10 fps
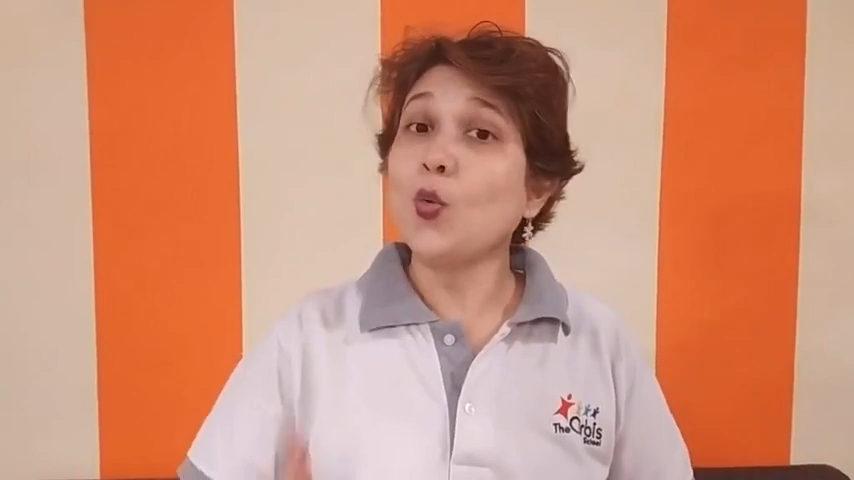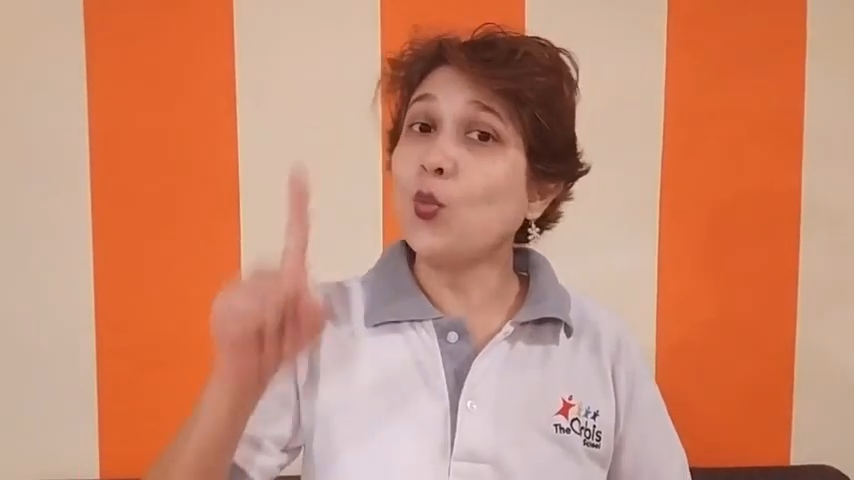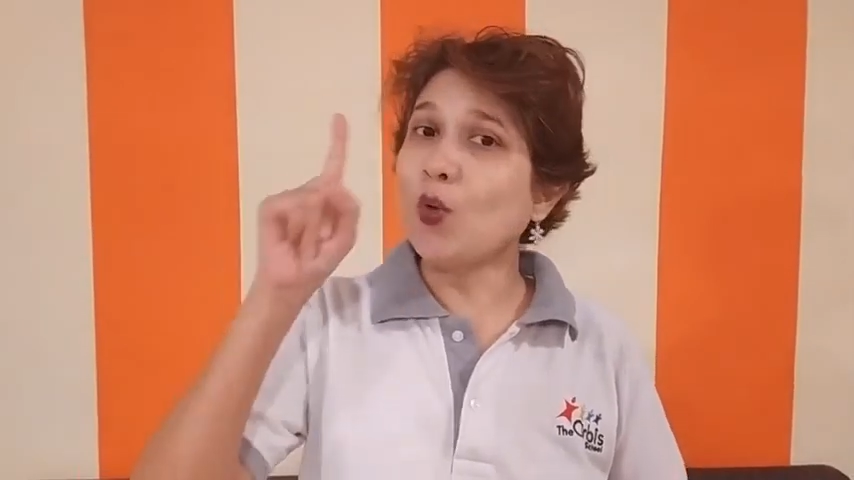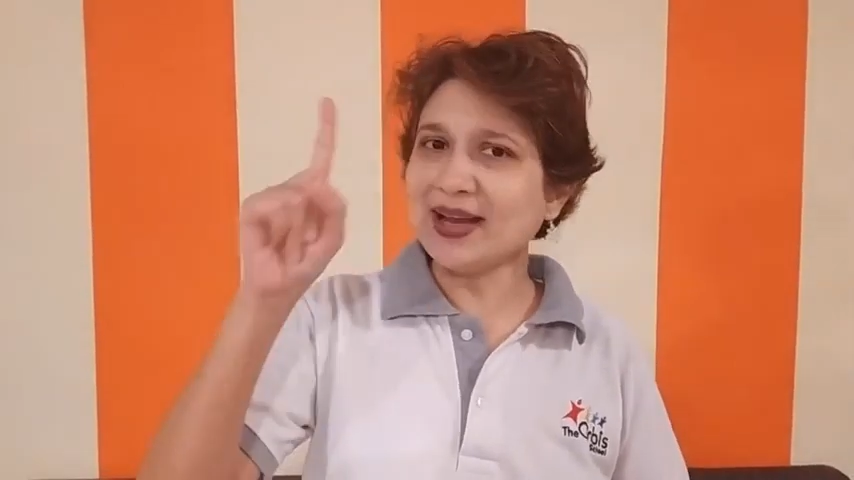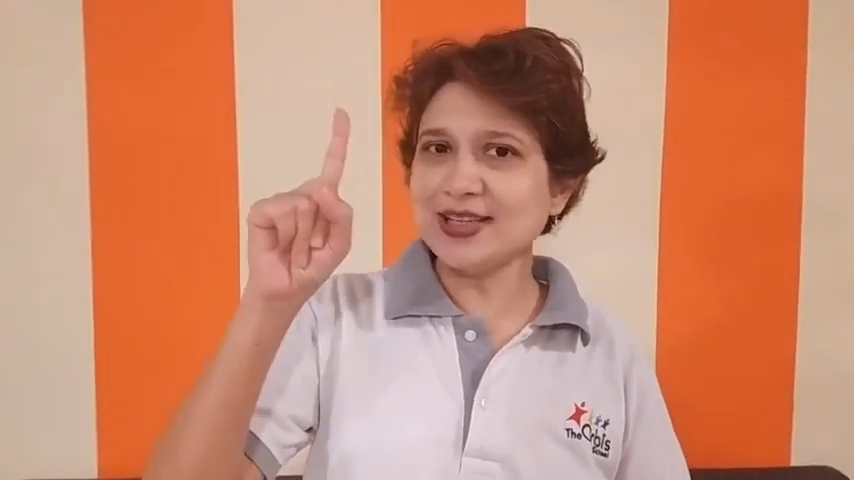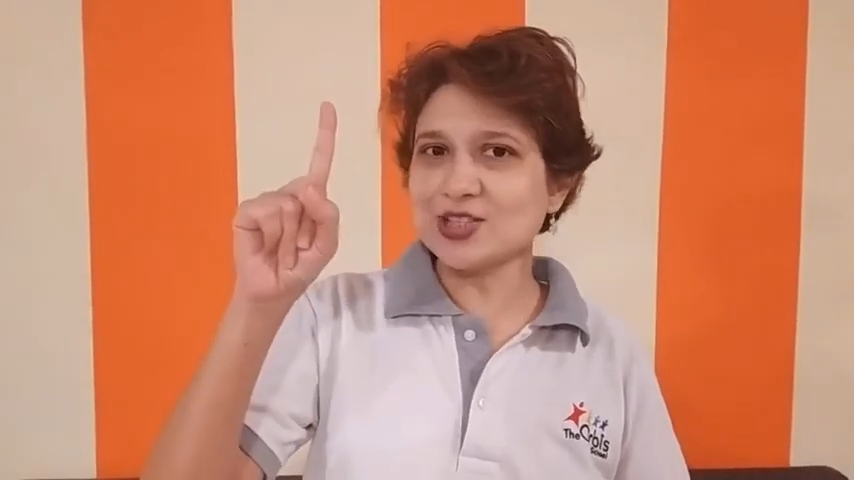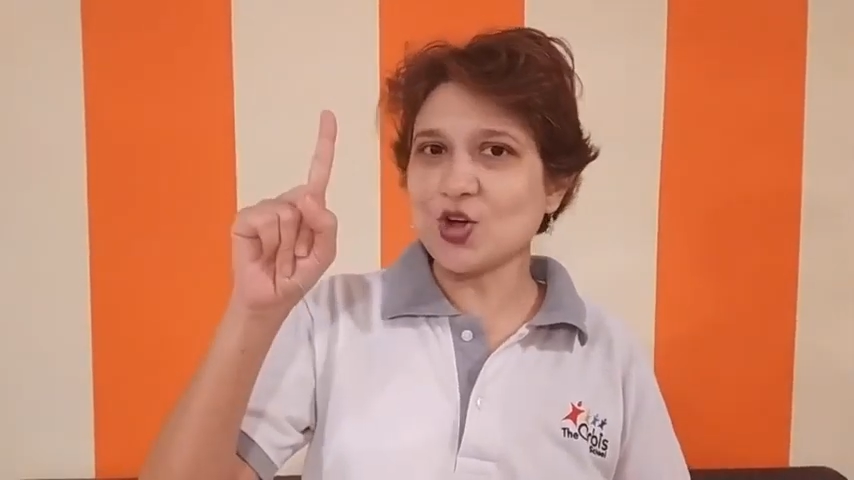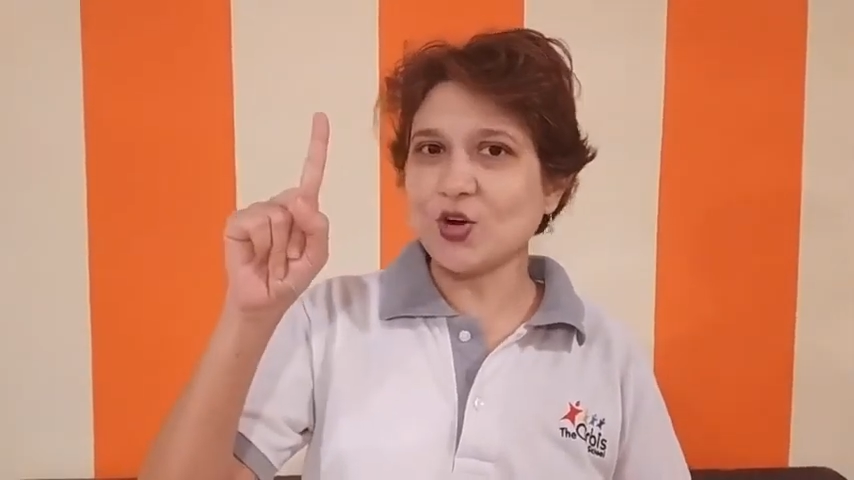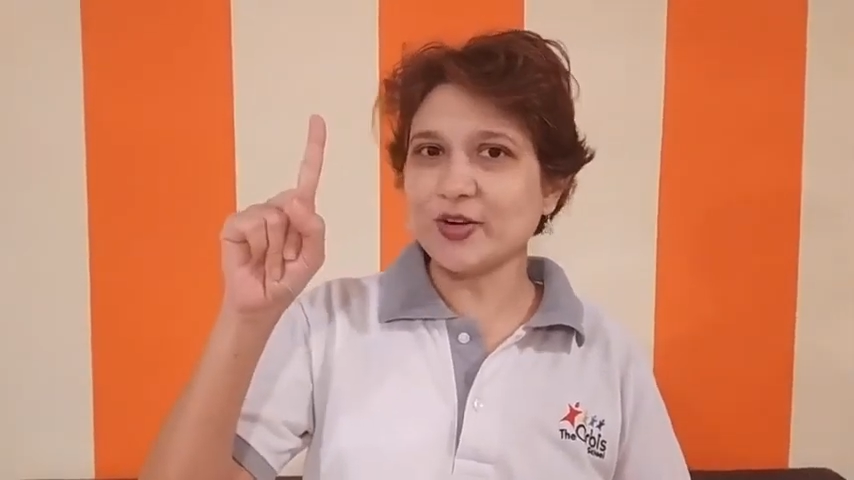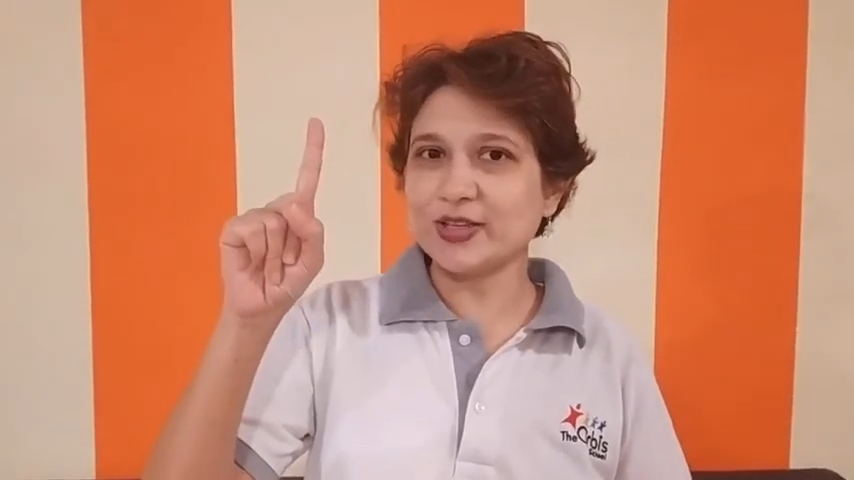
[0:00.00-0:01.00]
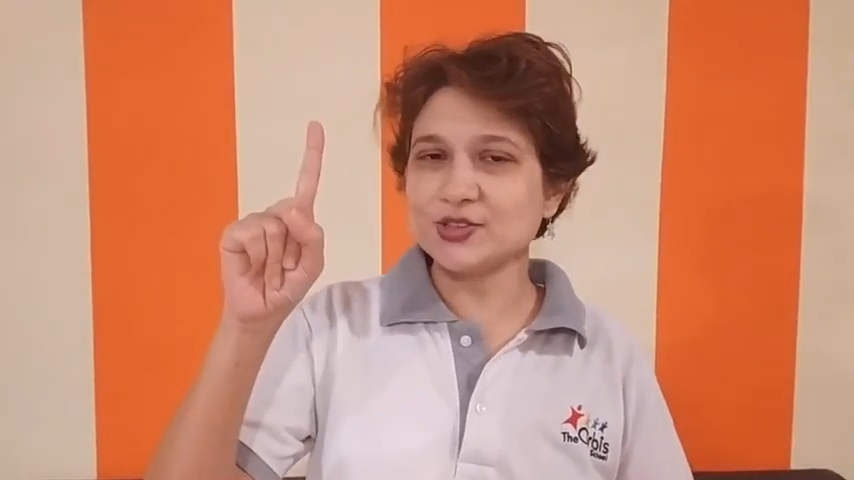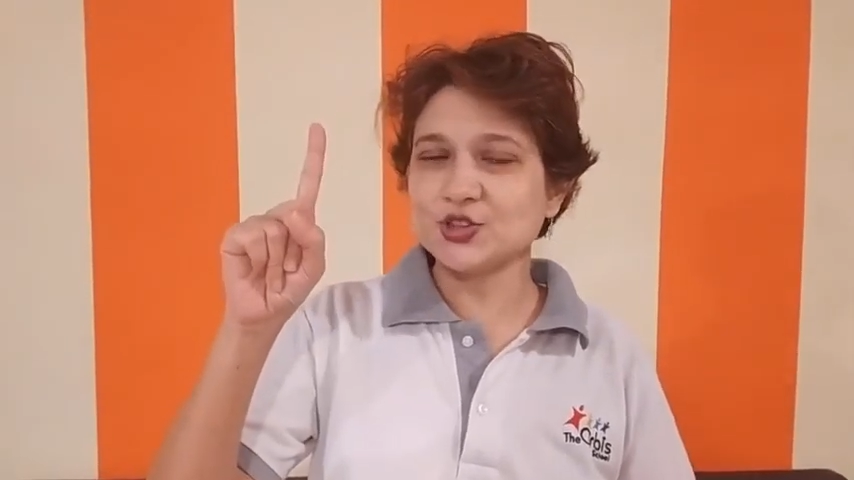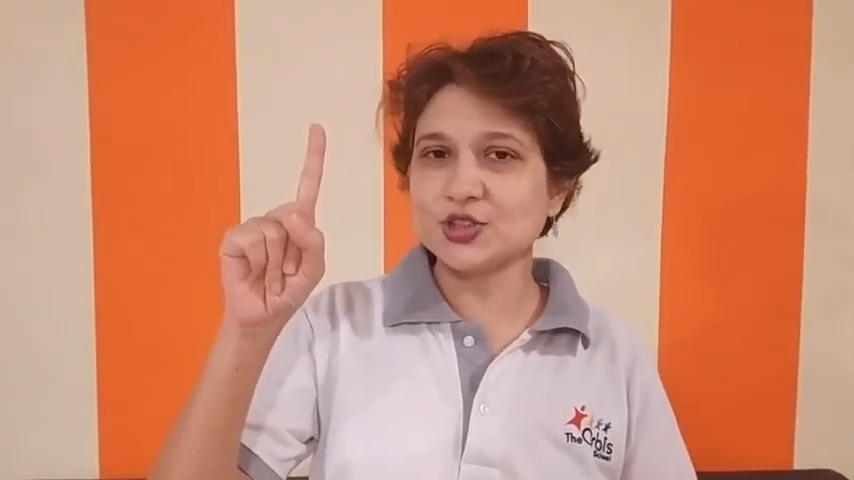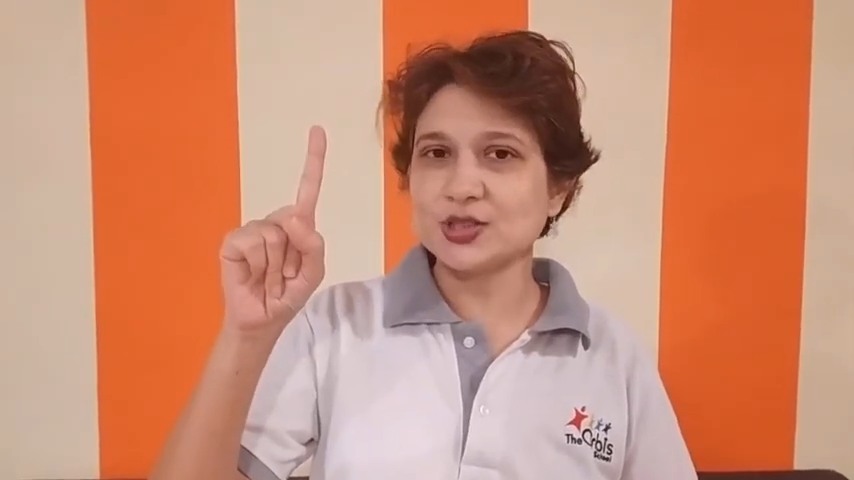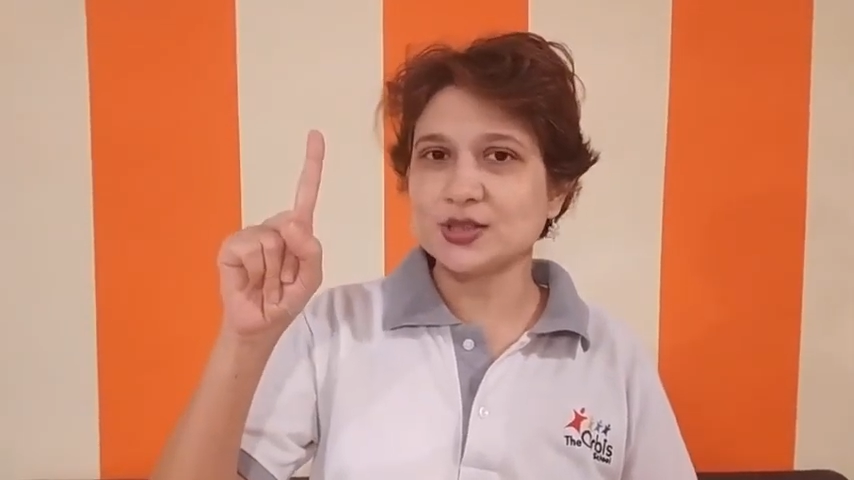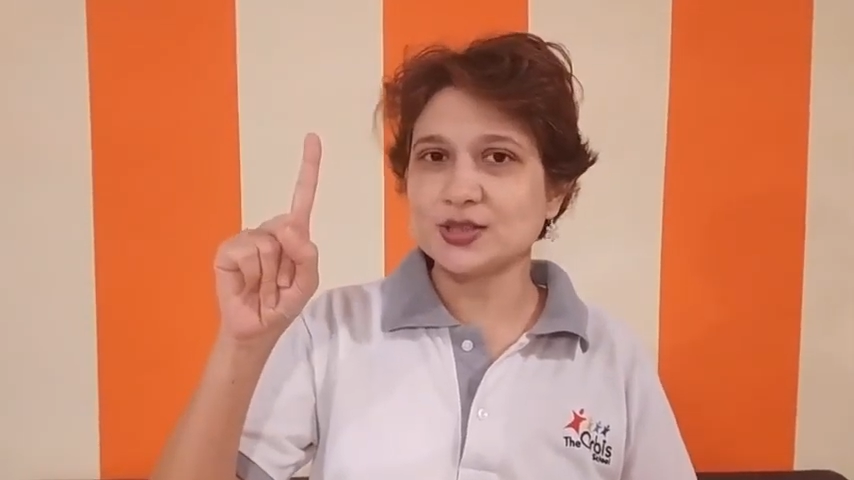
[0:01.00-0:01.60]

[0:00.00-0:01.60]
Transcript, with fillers: One is orange,